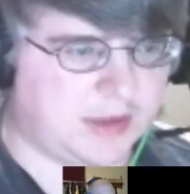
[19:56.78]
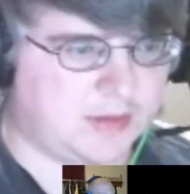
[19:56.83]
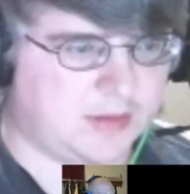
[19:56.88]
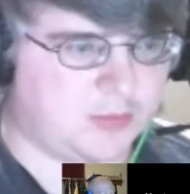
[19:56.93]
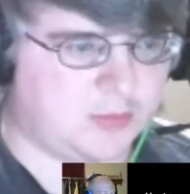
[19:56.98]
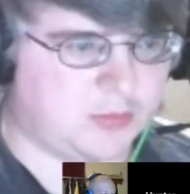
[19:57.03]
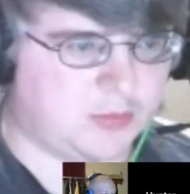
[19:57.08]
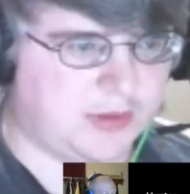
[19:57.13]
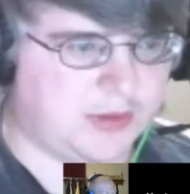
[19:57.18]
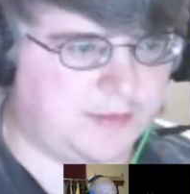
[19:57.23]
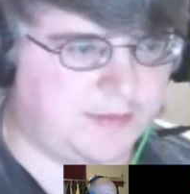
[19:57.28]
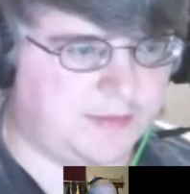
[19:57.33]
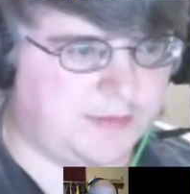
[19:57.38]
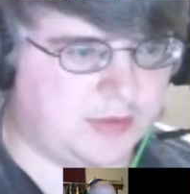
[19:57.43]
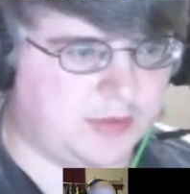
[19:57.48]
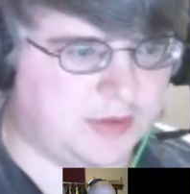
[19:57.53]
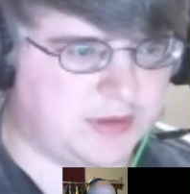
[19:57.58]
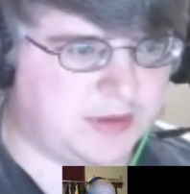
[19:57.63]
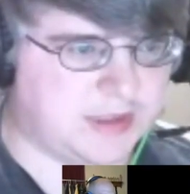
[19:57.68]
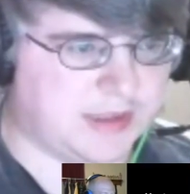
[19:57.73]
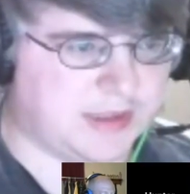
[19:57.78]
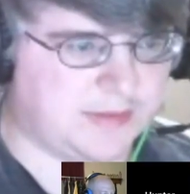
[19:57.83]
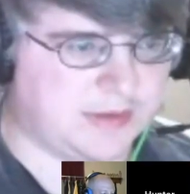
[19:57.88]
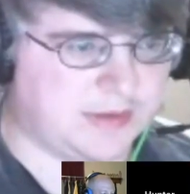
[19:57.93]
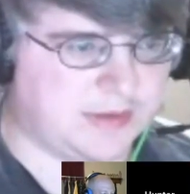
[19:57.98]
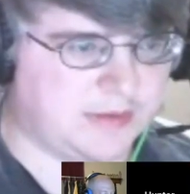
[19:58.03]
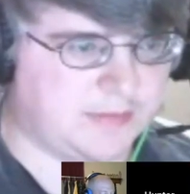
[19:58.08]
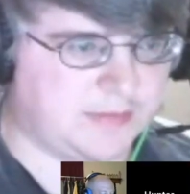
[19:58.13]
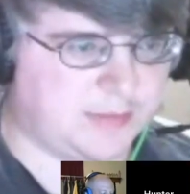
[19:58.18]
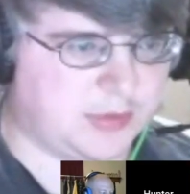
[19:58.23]
one forty-seven
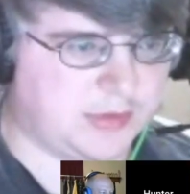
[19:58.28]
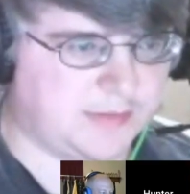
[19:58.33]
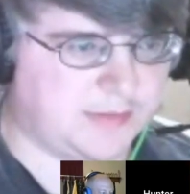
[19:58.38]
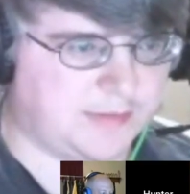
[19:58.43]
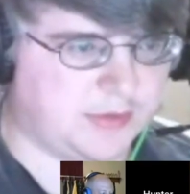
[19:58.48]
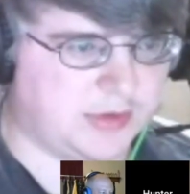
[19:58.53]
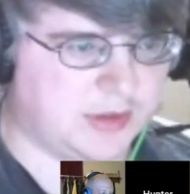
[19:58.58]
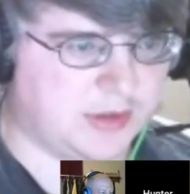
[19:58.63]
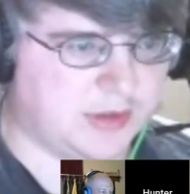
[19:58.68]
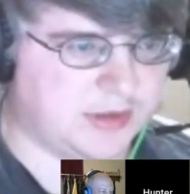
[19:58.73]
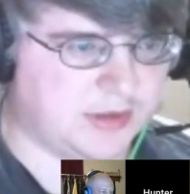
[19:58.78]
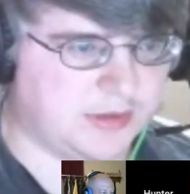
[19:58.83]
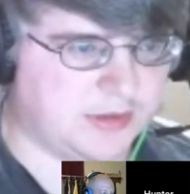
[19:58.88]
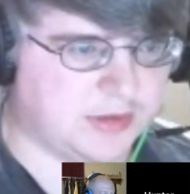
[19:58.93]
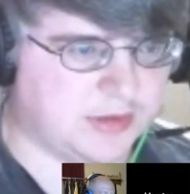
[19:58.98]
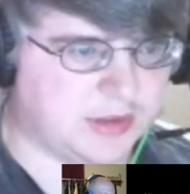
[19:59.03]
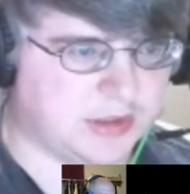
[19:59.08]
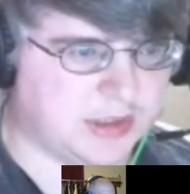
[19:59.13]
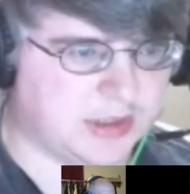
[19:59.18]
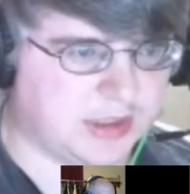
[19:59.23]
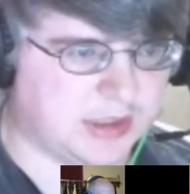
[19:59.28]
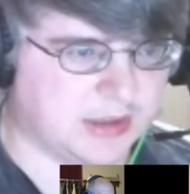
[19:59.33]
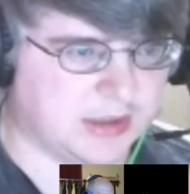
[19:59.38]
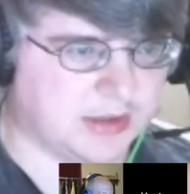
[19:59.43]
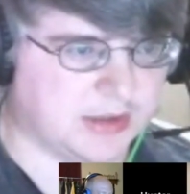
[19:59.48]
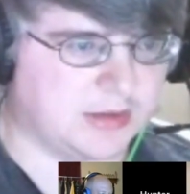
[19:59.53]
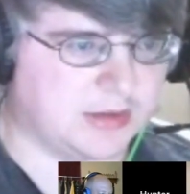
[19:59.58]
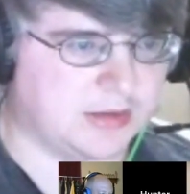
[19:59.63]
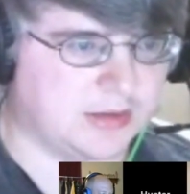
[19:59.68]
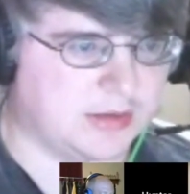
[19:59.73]
point four two a share.
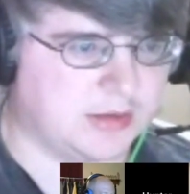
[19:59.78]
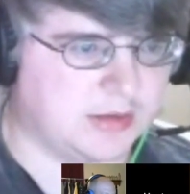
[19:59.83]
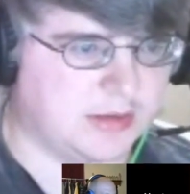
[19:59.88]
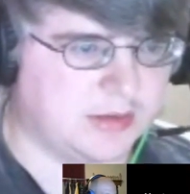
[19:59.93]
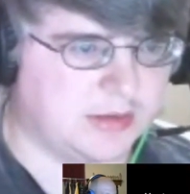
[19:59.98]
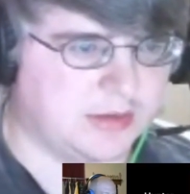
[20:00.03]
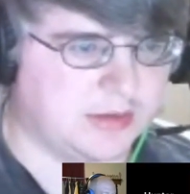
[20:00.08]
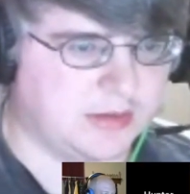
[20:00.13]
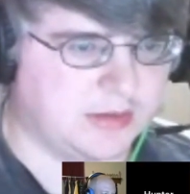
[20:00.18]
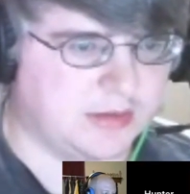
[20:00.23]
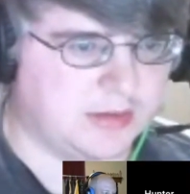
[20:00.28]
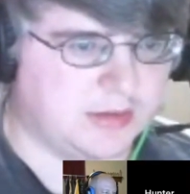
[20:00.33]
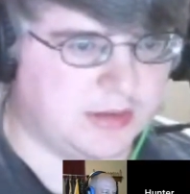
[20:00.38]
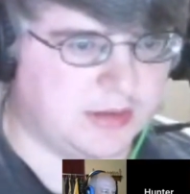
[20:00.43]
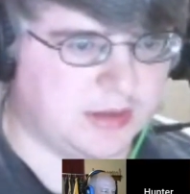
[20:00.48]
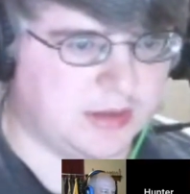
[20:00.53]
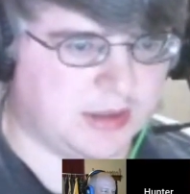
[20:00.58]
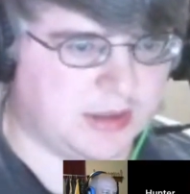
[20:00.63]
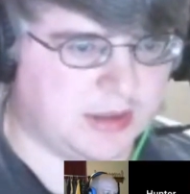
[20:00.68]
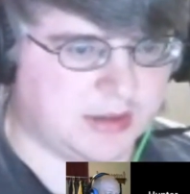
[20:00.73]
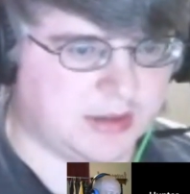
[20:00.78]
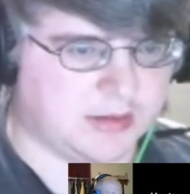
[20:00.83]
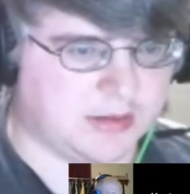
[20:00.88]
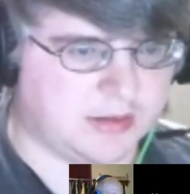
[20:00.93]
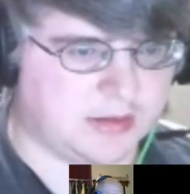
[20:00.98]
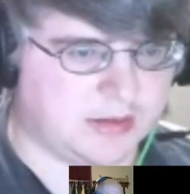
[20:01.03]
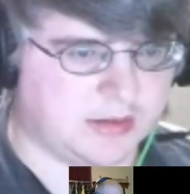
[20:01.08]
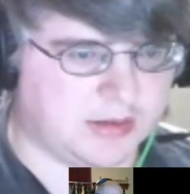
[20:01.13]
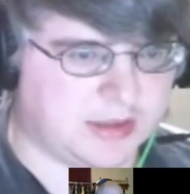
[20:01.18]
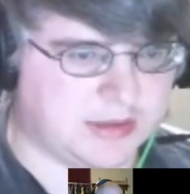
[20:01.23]
and
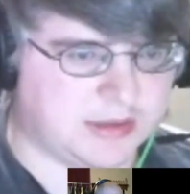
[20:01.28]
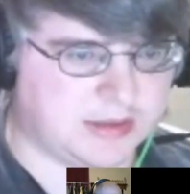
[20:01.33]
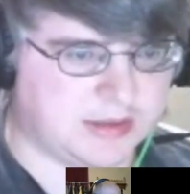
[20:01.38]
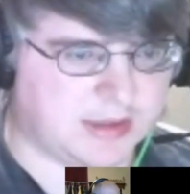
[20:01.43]
Which... at least